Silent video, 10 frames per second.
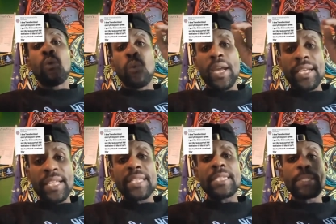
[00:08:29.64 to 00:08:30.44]
when
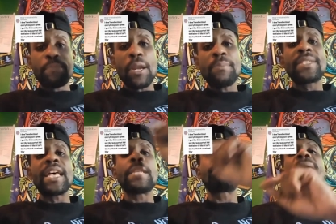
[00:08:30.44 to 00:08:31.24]
this sperm
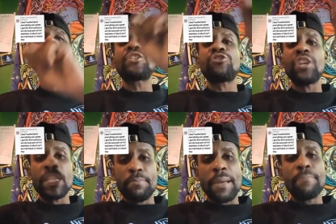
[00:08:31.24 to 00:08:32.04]
cell penetrate
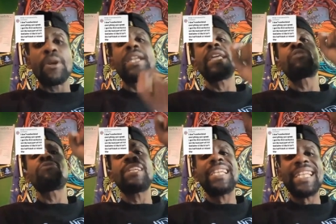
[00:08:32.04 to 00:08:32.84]
the membrane it
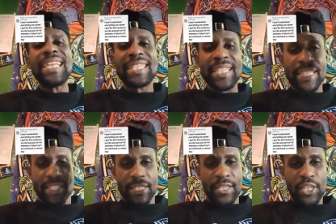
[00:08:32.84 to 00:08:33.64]

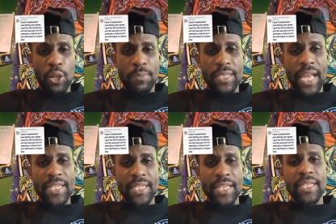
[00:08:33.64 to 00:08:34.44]
releases
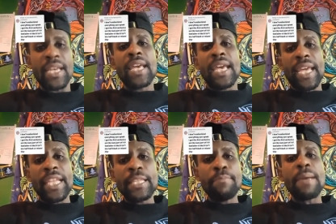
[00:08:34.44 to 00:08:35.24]
substances
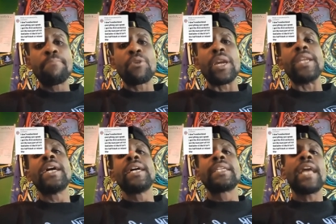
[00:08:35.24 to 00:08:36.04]
in the
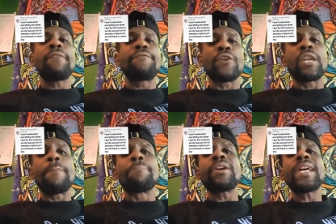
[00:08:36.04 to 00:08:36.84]
membrane that further
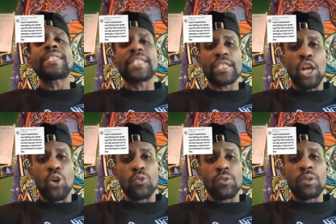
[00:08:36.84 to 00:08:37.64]
breaks it
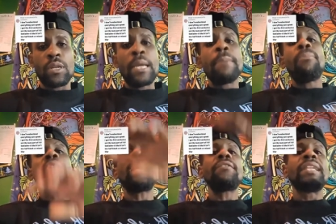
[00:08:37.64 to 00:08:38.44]
down
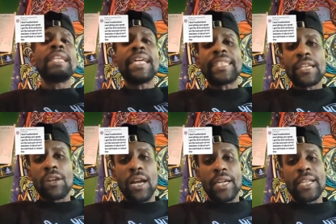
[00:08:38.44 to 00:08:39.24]
but
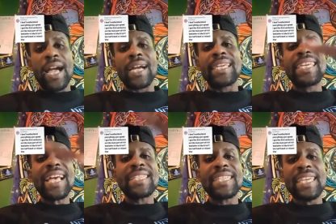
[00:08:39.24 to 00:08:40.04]
later on a
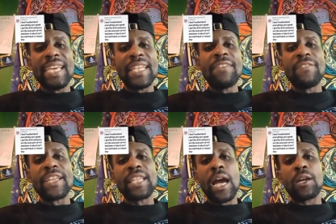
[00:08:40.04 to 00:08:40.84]
cascade
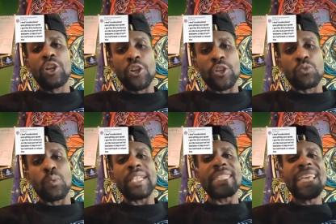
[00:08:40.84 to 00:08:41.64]
event occurs
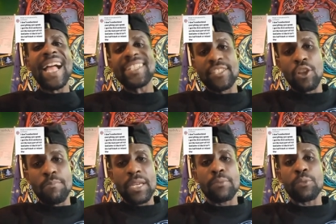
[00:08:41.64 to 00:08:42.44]
with
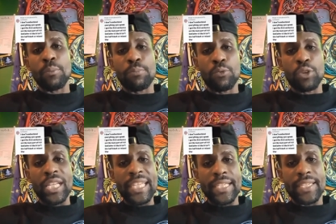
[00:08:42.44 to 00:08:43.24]
calcium being
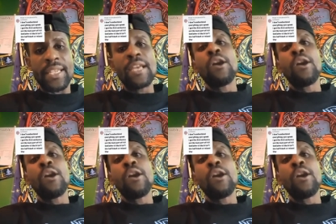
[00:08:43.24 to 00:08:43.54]
released